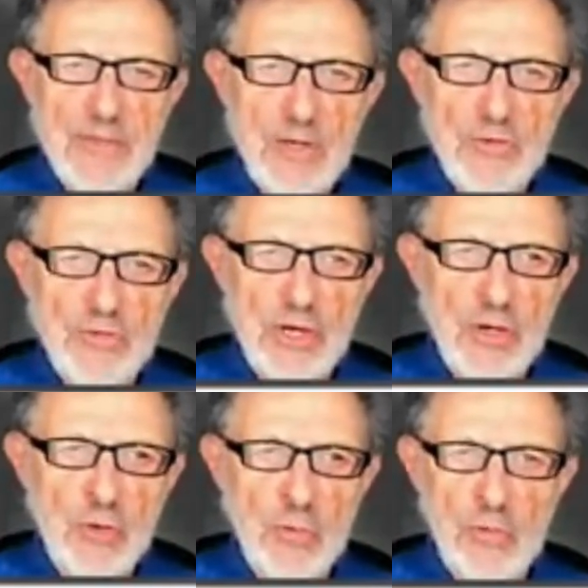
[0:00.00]

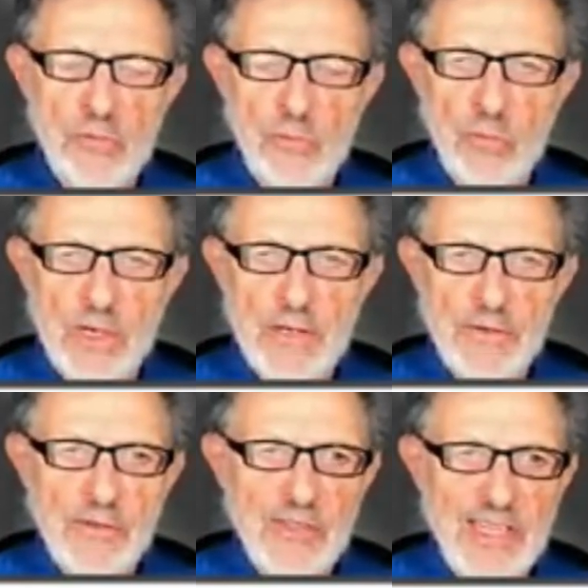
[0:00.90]
So one of
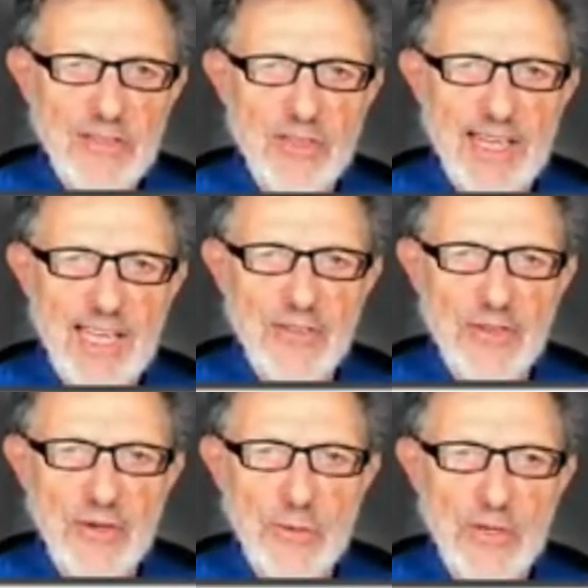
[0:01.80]
the things that gets
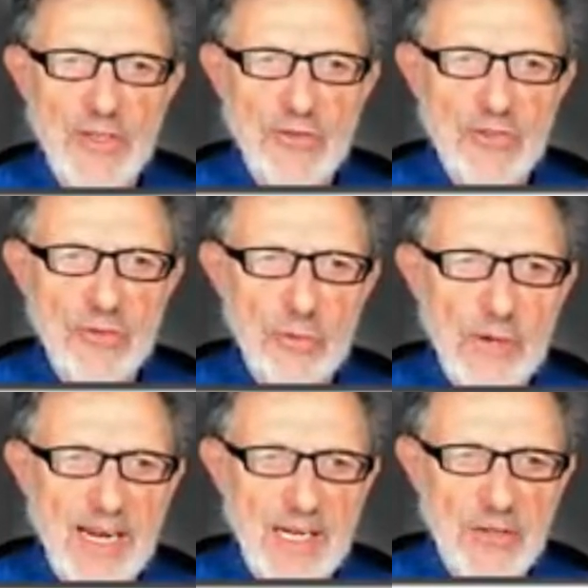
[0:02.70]
increased is the
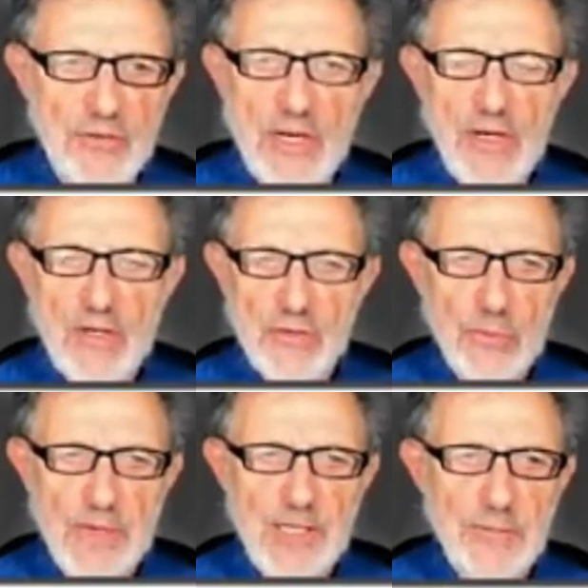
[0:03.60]
range. The
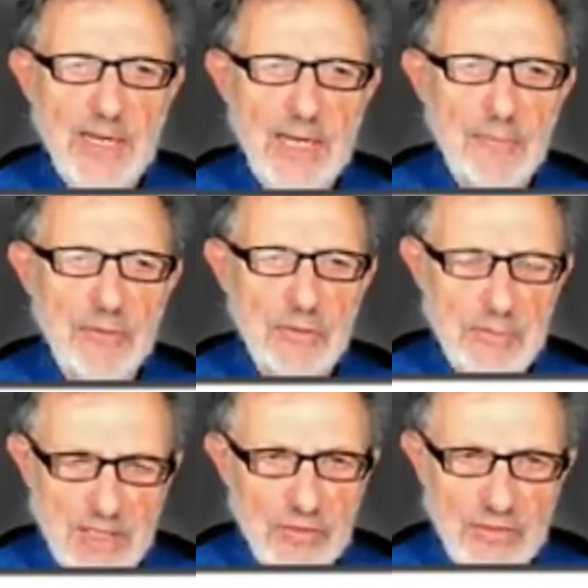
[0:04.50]
range becomes
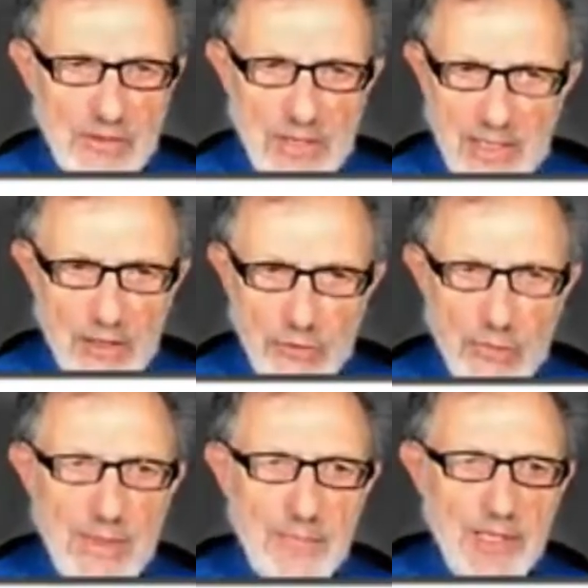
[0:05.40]
from this
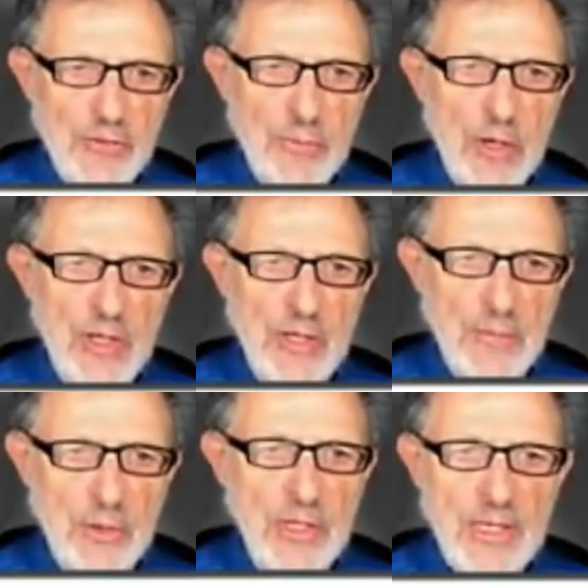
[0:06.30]
extremely small
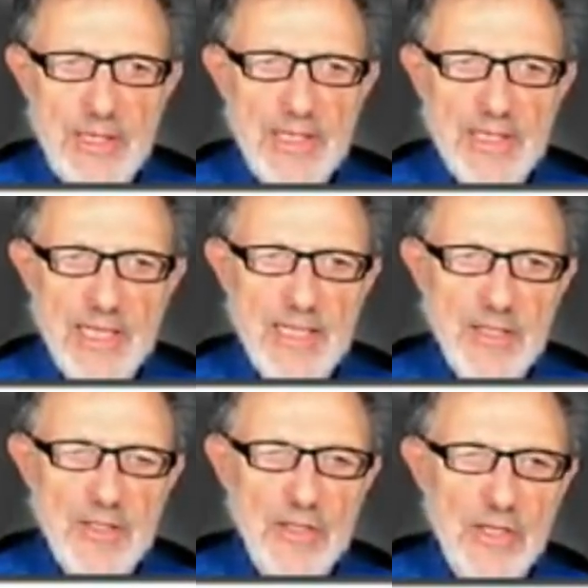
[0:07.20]
number, 10
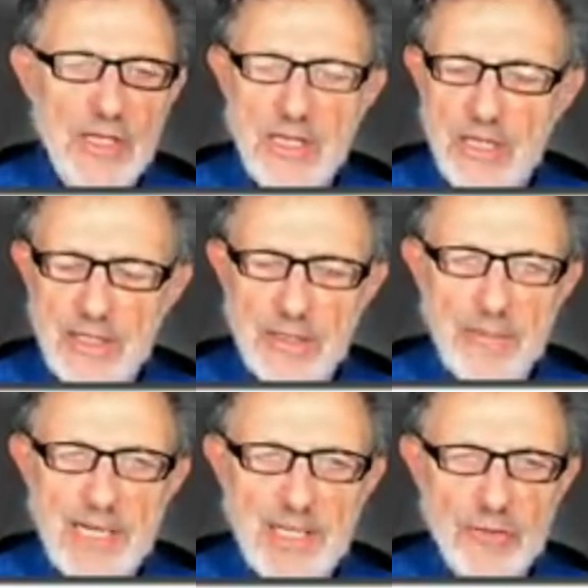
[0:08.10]
to the
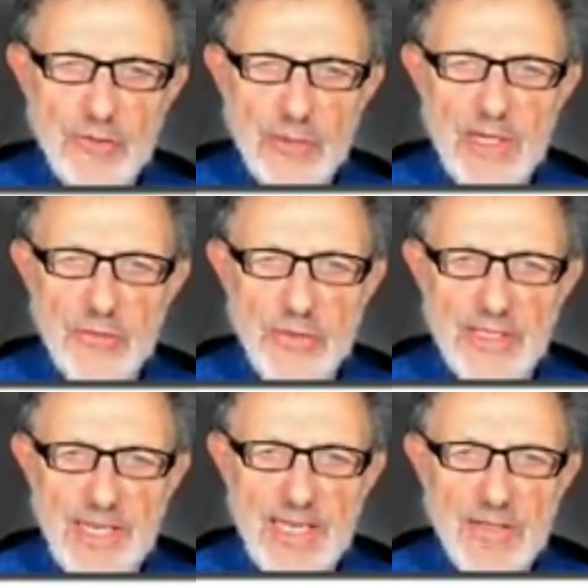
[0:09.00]
minus
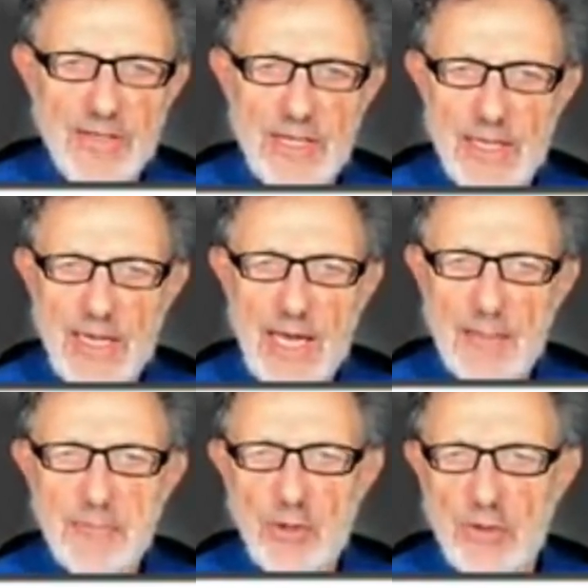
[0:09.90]
308th,
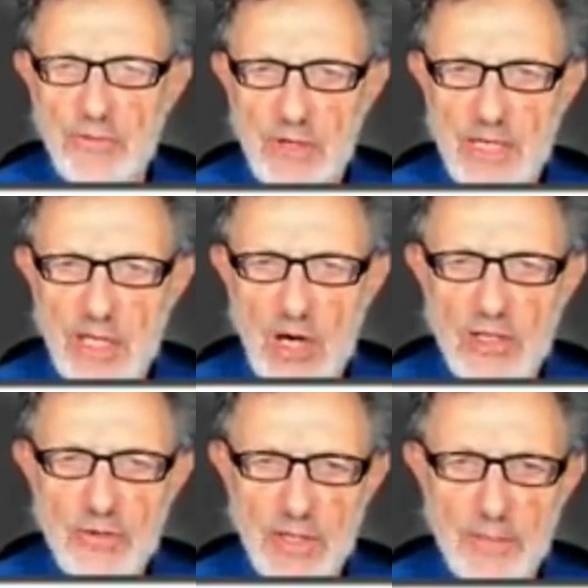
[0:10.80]
up to a very
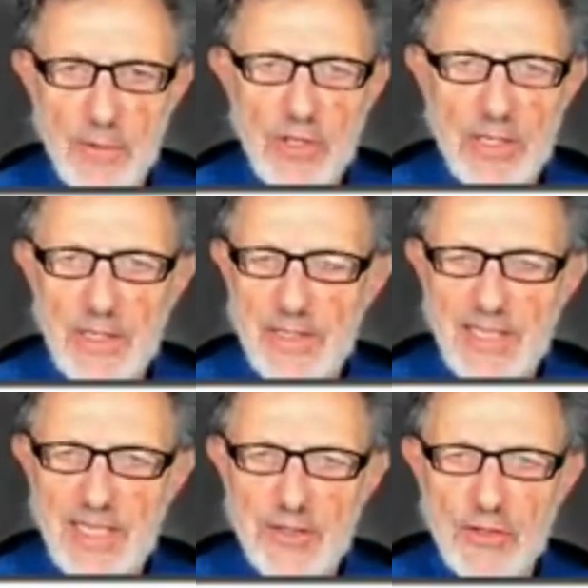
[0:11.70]
large number,
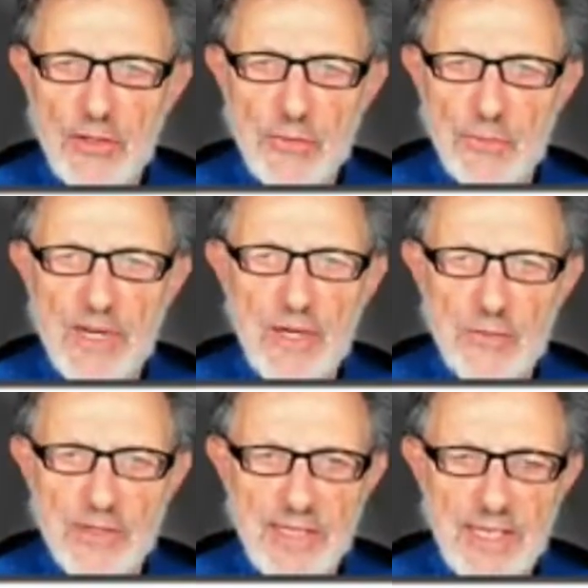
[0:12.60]
10 to the
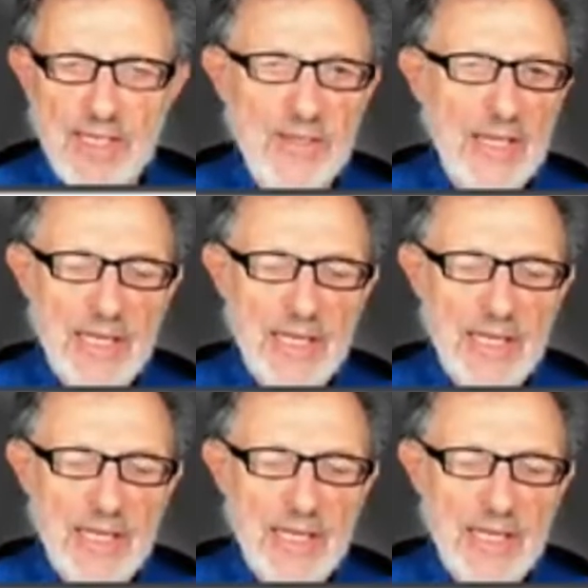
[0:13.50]
308th.